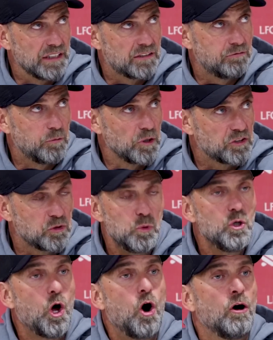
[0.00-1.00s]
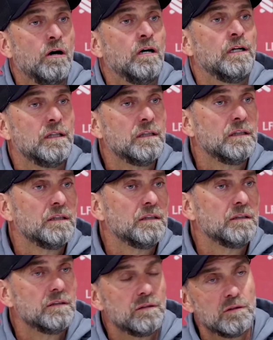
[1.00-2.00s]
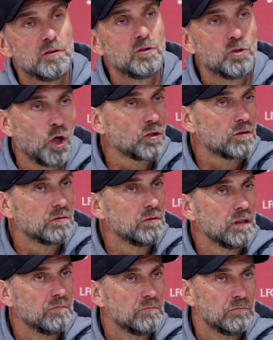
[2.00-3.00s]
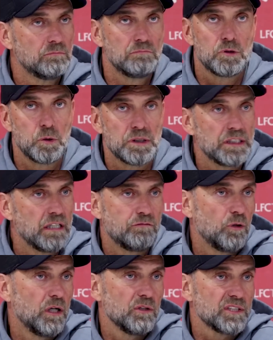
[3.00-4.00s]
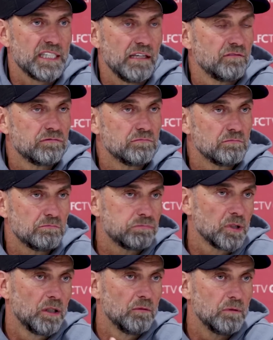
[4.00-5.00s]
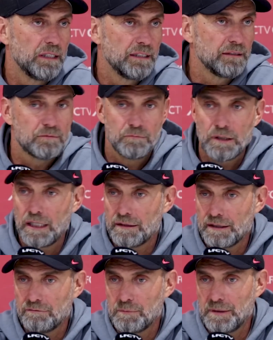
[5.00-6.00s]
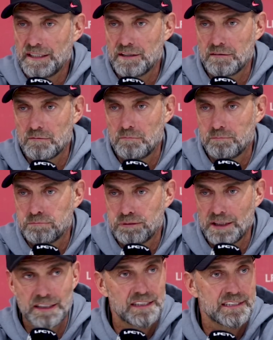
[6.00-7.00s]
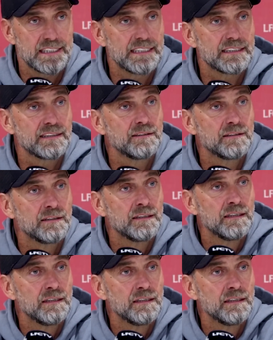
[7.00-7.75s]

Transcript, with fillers: It, we were too long not good enough for ourselves. So, and I think we made it pretty exciting.